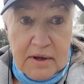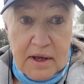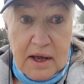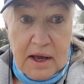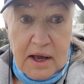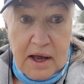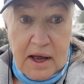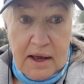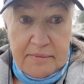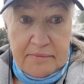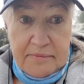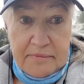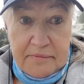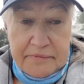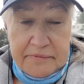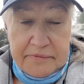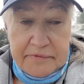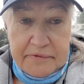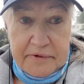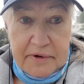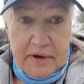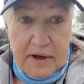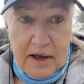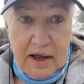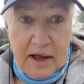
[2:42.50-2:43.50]
I'm
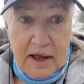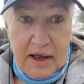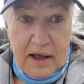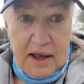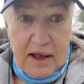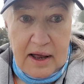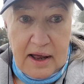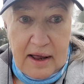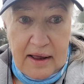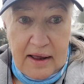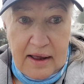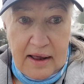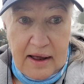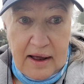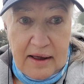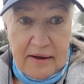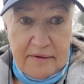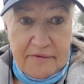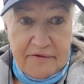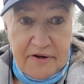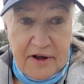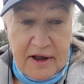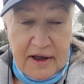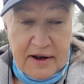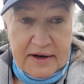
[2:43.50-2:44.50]
I, I,
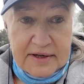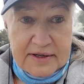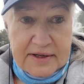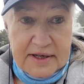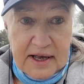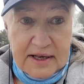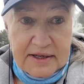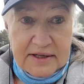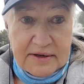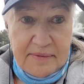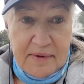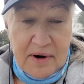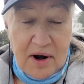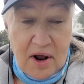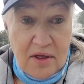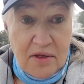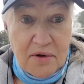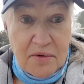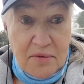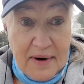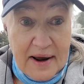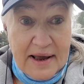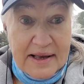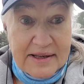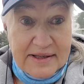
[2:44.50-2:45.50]
fantasize about all
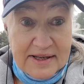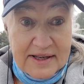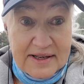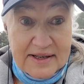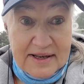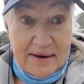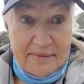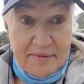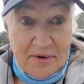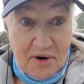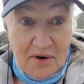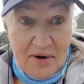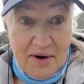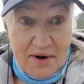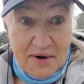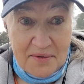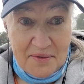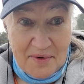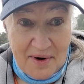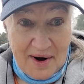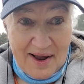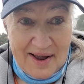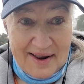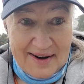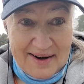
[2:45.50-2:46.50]
the races I'm going to
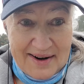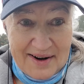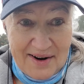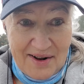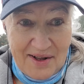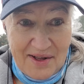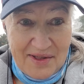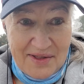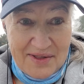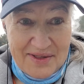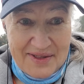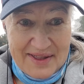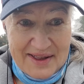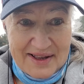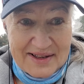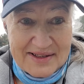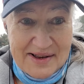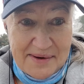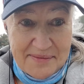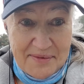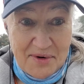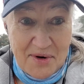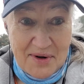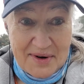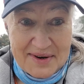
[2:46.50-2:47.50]
run and all the things
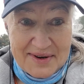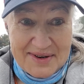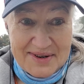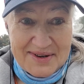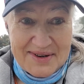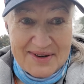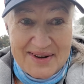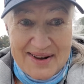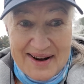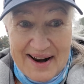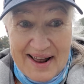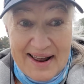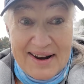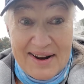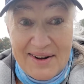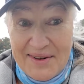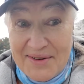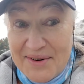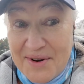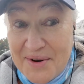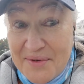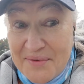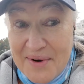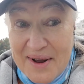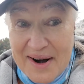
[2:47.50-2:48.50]
I'm going to do. And I
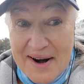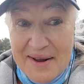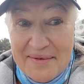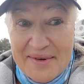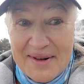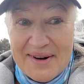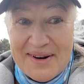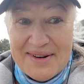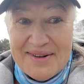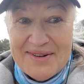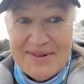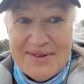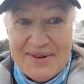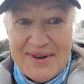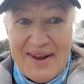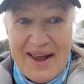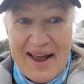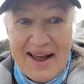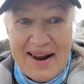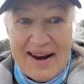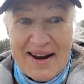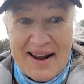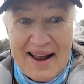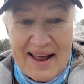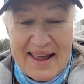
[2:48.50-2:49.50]
don't know what I'm going to do
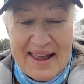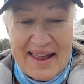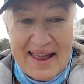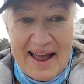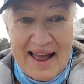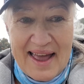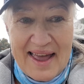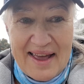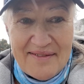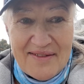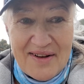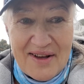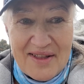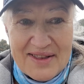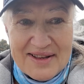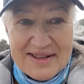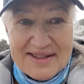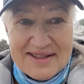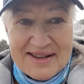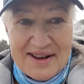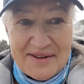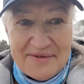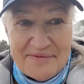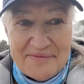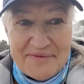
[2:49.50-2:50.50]
yet. I, I have all this
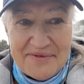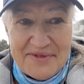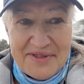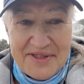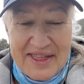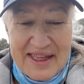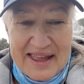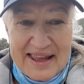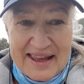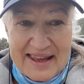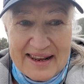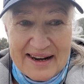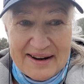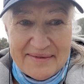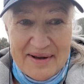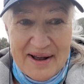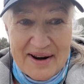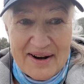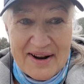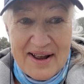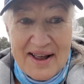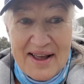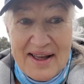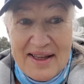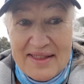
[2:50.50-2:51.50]
stuff thinking
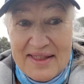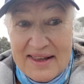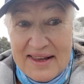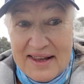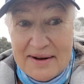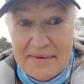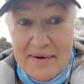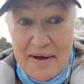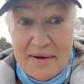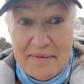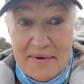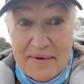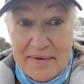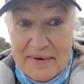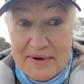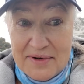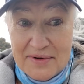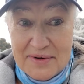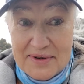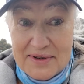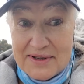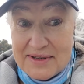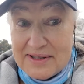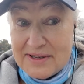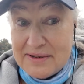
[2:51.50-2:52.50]
about, thinking about maybe
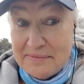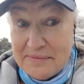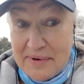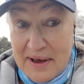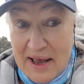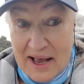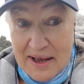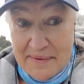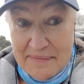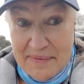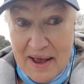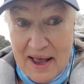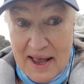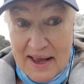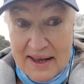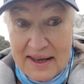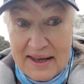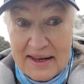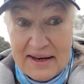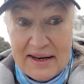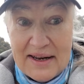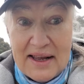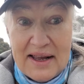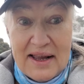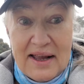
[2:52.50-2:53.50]
doing some
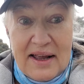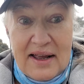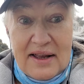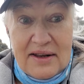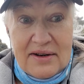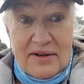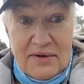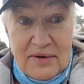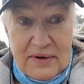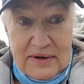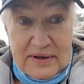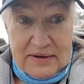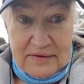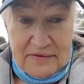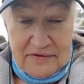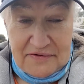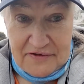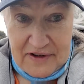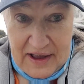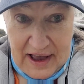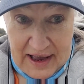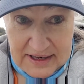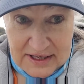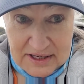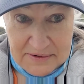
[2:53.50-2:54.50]
backpacking, doing some
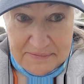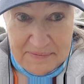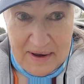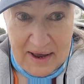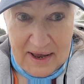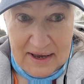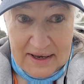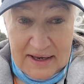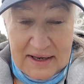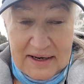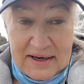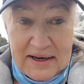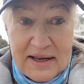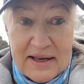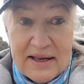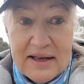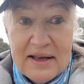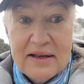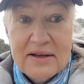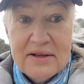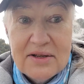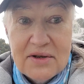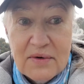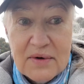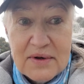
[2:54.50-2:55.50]
fast packing,
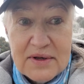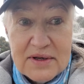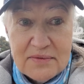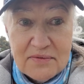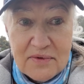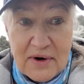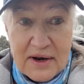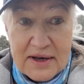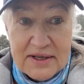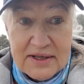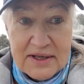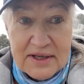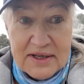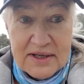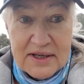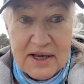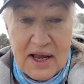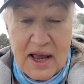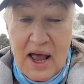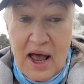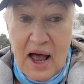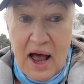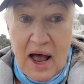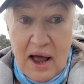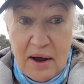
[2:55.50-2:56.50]
doing some races.
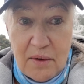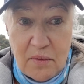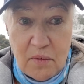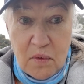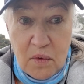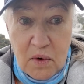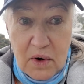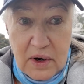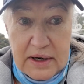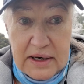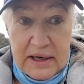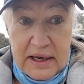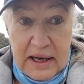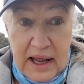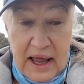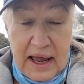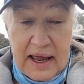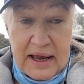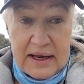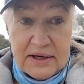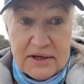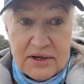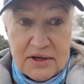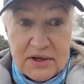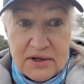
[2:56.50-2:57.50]
I would
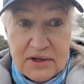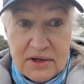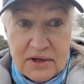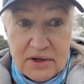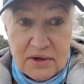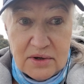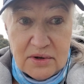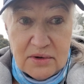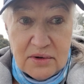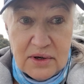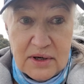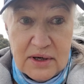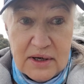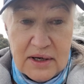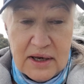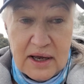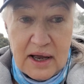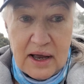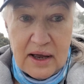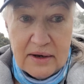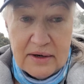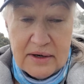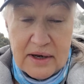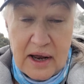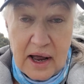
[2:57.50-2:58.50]
like to do,
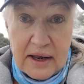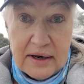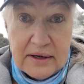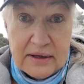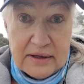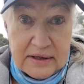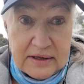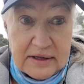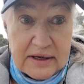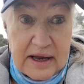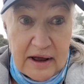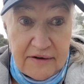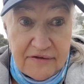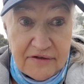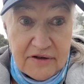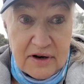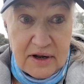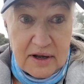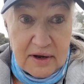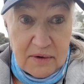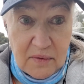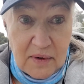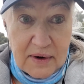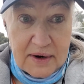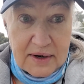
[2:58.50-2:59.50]
I, I
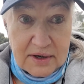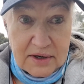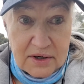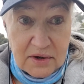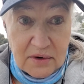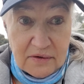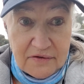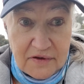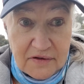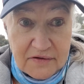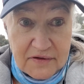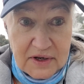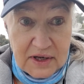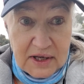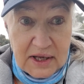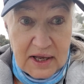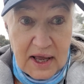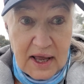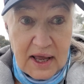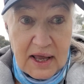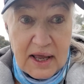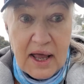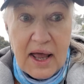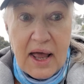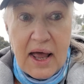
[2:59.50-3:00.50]
definitely want to do a
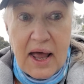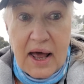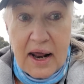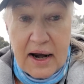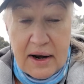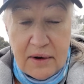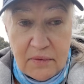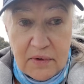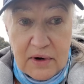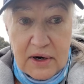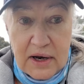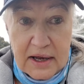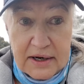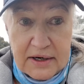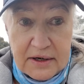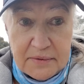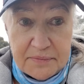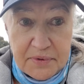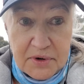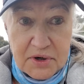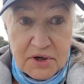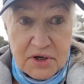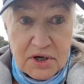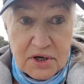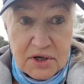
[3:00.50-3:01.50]
50K and I would like to
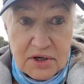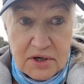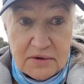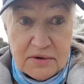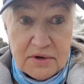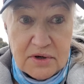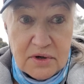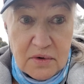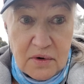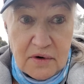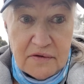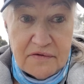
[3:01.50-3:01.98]
push it and do a